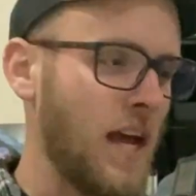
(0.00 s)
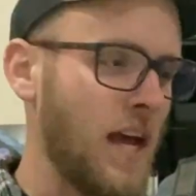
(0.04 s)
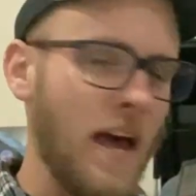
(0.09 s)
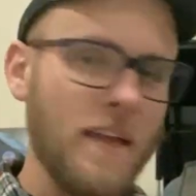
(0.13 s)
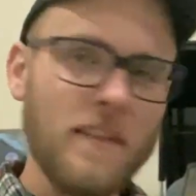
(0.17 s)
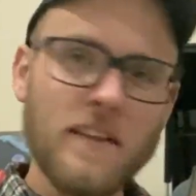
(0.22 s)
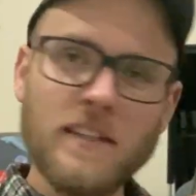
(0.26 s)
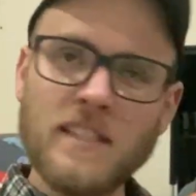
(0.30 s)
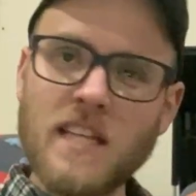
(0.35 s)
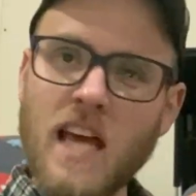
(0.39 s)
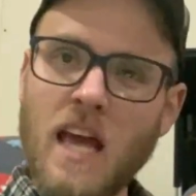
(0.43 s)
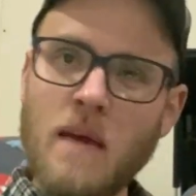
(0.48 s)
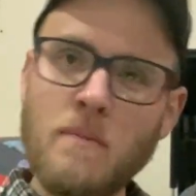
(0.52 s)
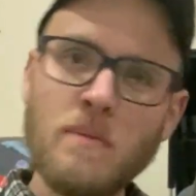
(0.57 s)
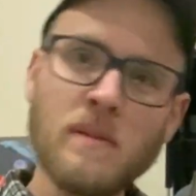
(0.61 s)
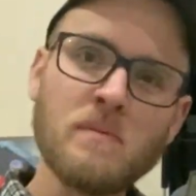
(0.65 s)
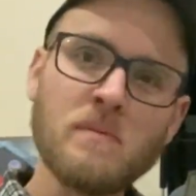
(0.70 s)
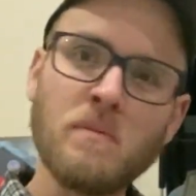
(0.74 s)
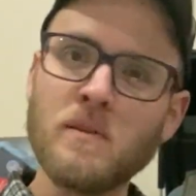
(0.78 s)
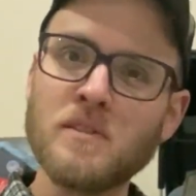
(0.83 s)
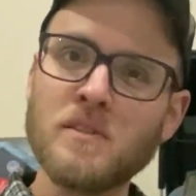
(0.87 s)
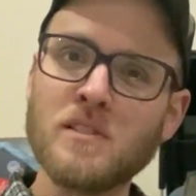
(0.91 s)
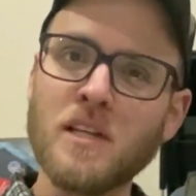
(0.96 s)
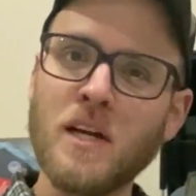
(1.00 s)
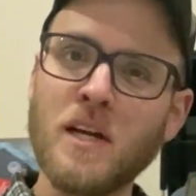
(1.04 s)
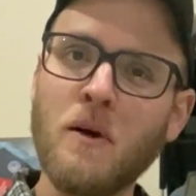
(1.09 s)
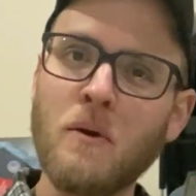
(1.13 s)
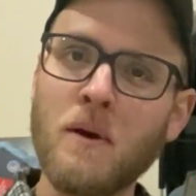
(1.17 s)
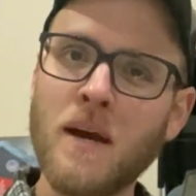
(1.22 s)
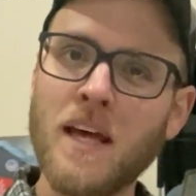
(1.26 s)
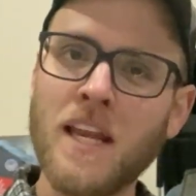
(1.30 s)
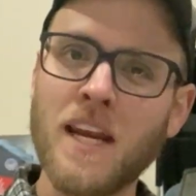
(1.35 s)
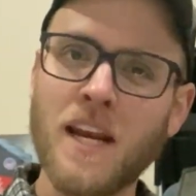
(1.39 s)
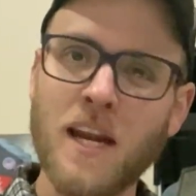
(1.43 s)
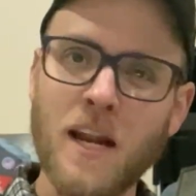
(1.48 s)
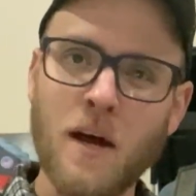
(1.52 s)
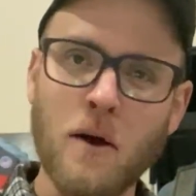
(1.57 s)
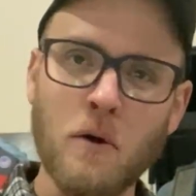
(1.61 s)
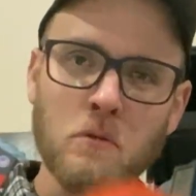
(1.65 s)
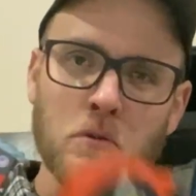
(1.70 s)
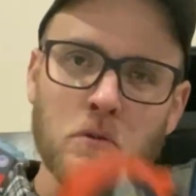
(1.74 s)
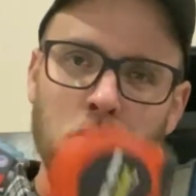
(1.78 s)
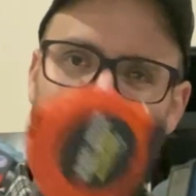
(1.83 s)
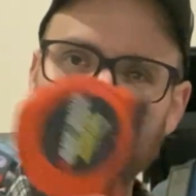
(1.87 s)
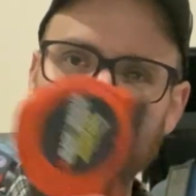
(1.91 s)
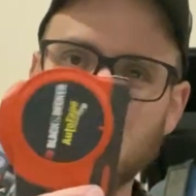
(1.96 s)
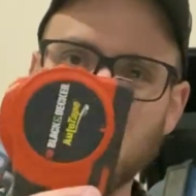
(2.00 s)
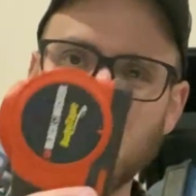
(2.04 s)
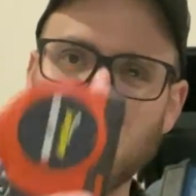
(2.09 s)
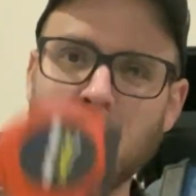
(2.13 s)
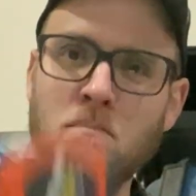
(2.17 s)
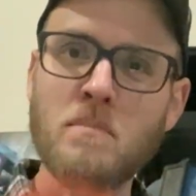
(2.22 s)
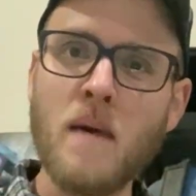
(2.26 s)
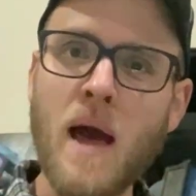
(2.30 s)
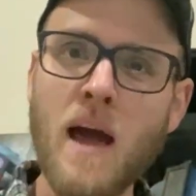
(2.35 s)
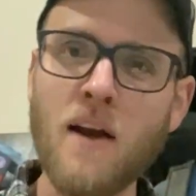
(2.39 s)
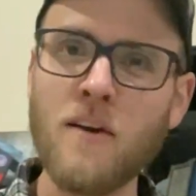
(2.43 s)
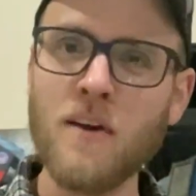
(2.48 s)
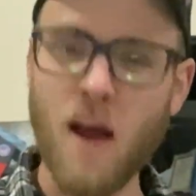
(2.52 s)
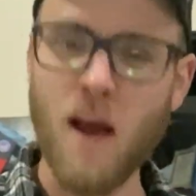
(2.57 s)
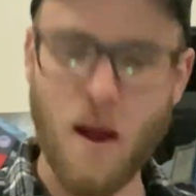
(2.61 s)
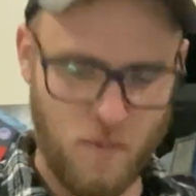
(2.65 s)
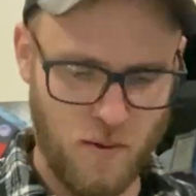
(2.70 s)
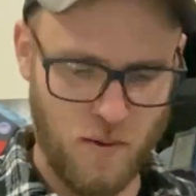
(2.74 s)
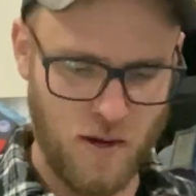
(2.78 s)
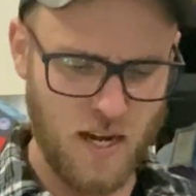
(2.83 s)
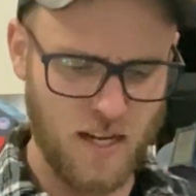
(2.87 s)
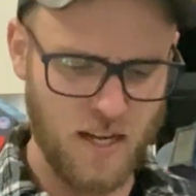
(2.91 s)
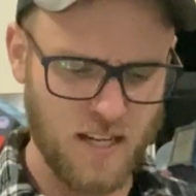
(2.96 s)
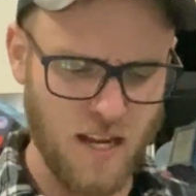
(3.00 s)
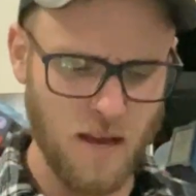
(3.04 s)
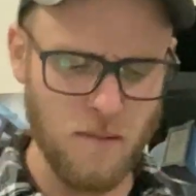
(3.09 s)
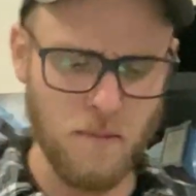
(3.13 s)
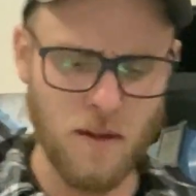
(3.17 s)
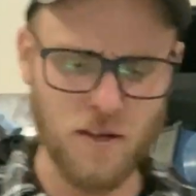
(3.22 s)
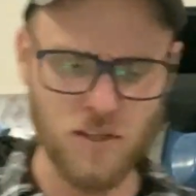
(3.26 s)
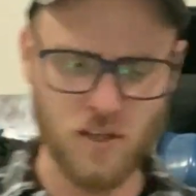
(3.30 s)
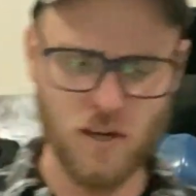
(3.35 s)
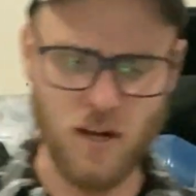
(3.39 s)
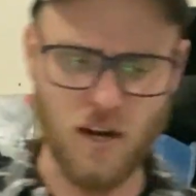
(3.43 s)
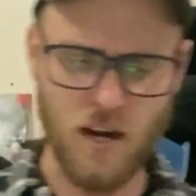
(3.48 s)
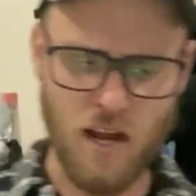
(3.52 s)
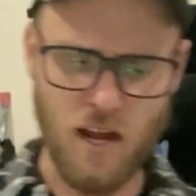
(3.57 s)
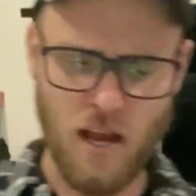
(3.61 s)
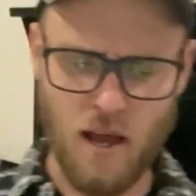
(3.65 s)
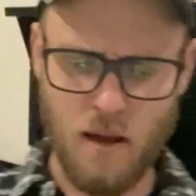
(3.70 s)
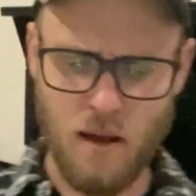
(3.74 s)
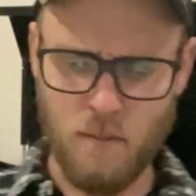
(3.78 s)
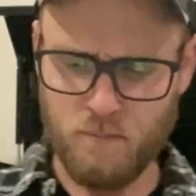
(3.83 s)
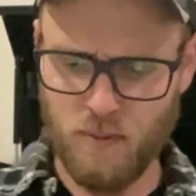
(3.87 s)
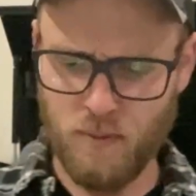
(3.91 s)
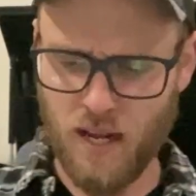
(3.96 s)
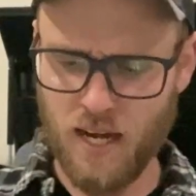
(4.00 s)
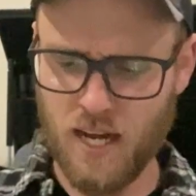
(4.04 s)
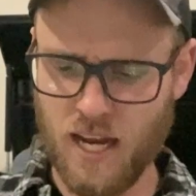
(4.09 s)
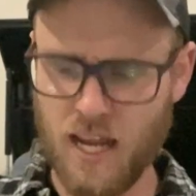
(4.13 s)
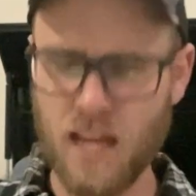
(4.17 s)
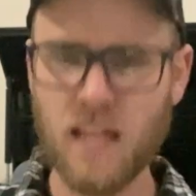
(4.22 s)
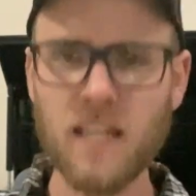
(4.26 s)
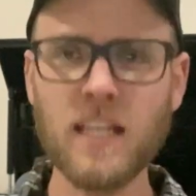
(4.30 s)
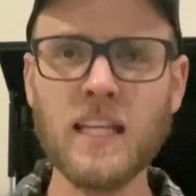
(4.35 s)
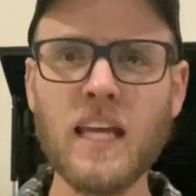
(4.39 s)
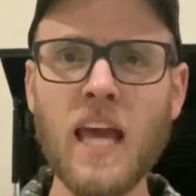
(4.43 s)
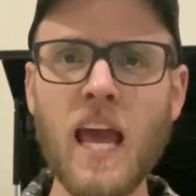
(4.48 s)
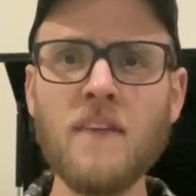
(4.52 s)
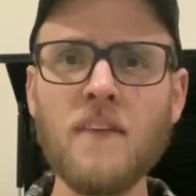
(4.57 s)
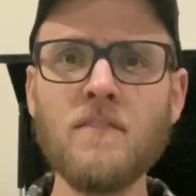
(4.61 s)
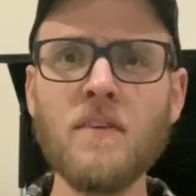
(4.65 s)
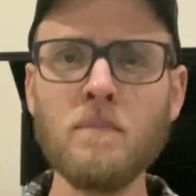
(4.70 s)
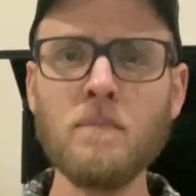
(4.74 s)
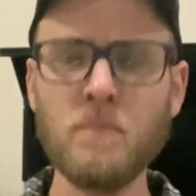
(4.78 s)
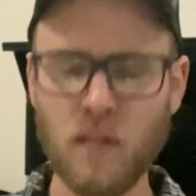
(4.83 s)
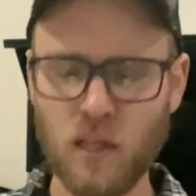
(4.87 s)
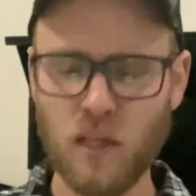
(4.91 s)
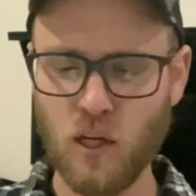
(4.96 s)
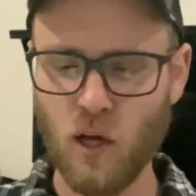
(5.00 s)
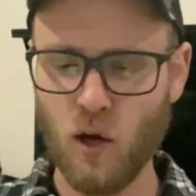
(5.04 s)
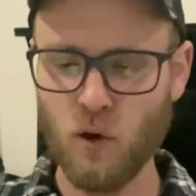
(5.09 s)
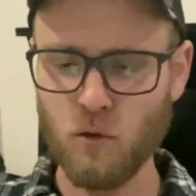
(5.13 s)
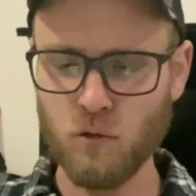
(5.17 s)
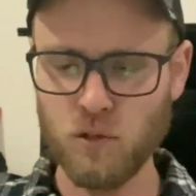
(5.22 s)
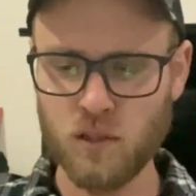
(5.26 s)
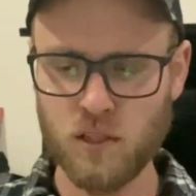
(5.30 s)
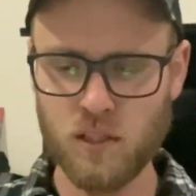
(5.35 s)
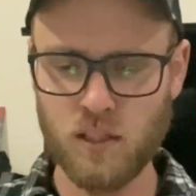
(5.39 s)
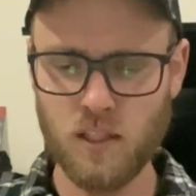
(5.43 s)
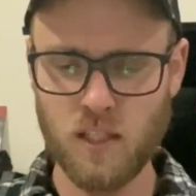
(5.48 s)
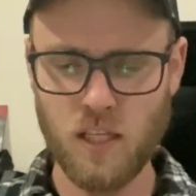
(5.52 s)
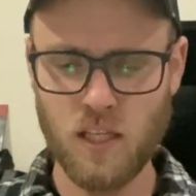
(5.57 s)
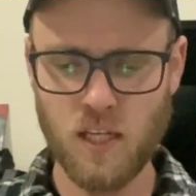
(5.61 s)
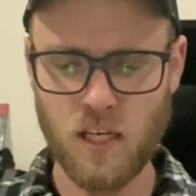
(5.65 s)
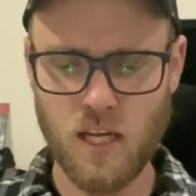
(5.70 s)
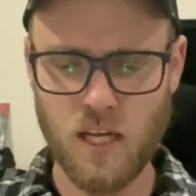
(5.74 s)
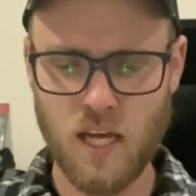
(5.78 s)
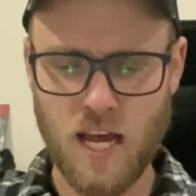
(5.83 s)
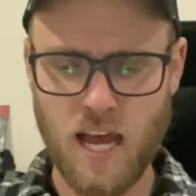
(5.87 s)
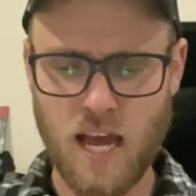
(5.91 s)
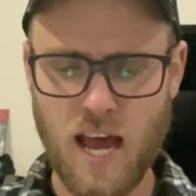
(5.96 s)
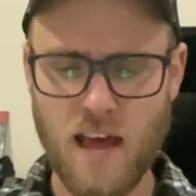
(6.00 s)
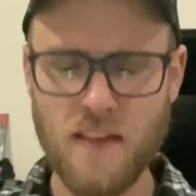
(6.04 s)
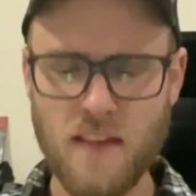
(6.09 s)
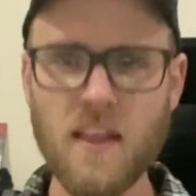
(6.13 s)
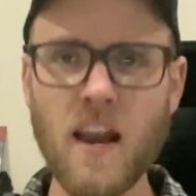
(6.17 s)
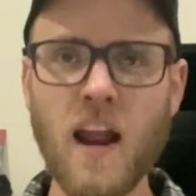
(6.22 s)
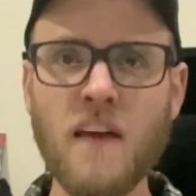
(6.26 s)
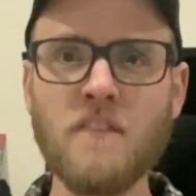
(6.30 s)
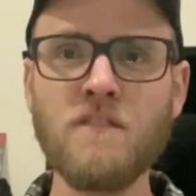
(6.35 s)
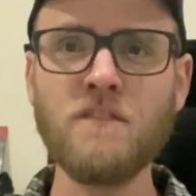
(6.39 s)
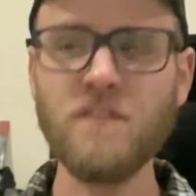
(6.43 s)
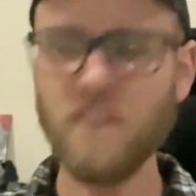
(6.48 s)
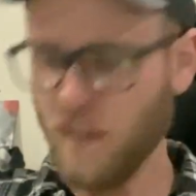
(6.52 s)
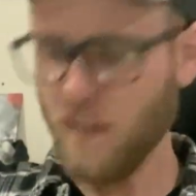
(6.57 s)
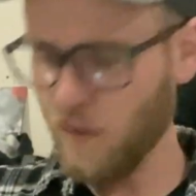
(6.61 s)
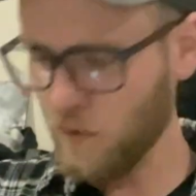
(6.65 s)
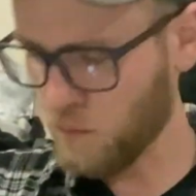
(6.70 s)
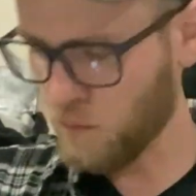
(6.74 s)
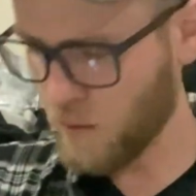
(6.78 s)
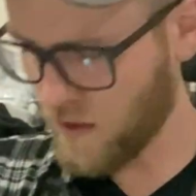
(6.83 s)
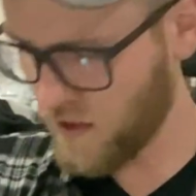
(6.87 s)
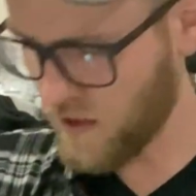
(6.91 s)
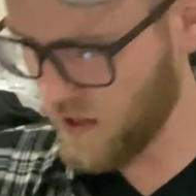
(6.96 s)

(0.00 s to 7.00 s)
and the tape is supposed to go in and out. Battery operated tape measure. But it gave up the ghost, and then I fiddled with